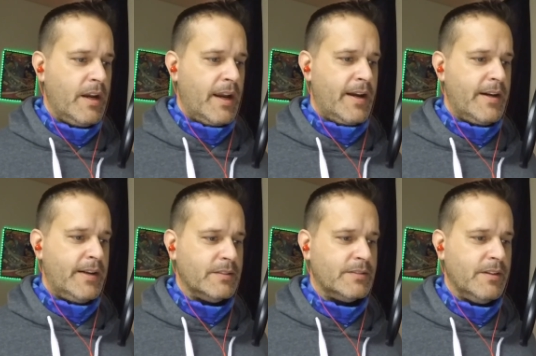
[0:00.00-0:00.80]
And
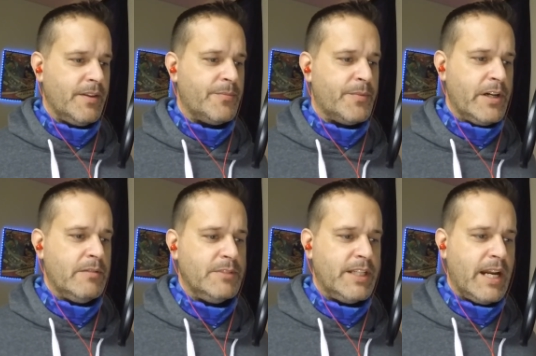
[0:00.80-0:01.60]
also the
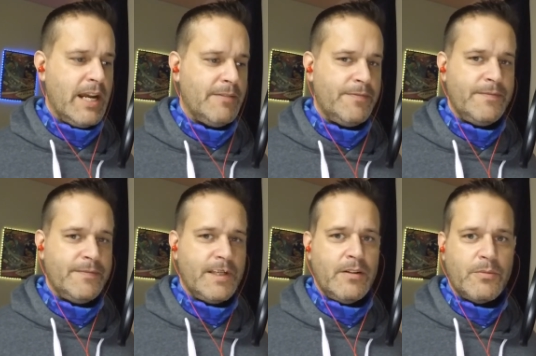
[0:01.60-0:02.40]
rooms. You got to have a,
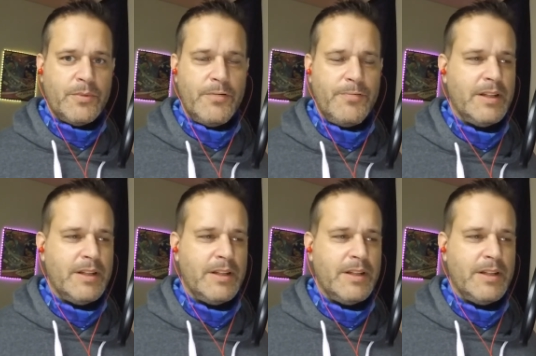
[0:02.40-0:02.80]
you know, room.